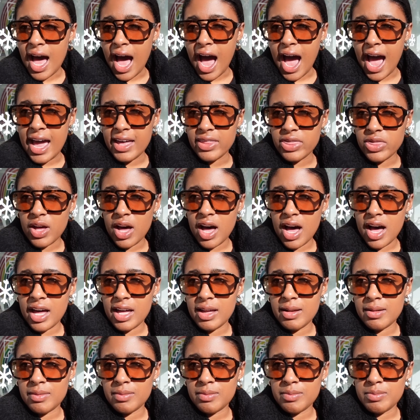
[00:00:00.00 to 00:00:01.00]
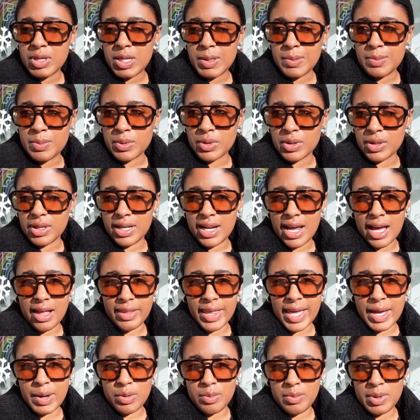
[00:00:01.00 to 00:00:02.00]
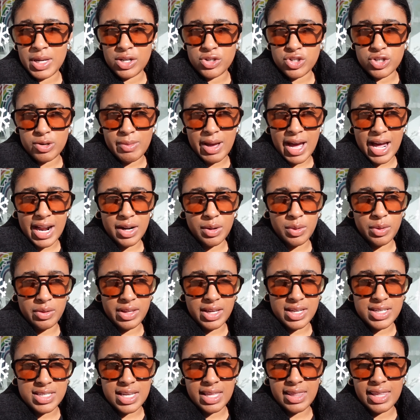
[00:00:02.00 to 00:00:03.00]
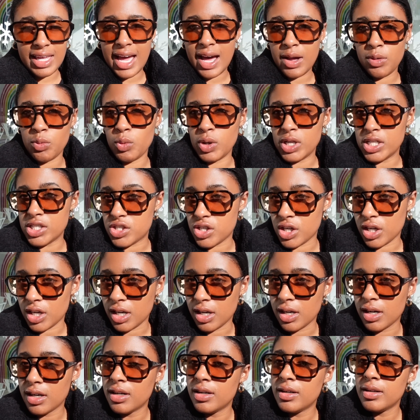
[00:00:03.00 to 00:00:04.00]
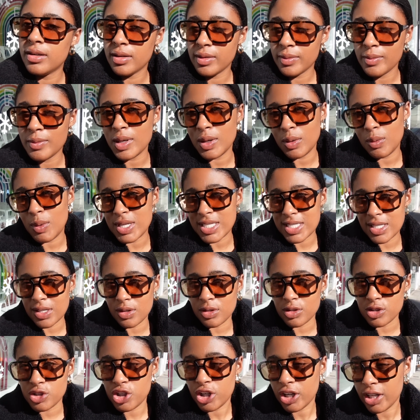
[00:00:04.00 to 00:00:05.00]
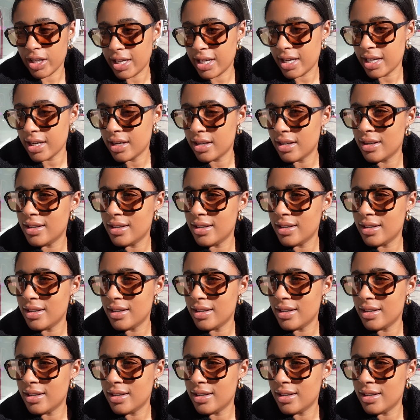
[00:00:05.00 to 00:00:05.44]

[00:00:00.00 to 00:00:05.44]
I thought people in LA were being dramatic when they said they had winter. It was a little chilly.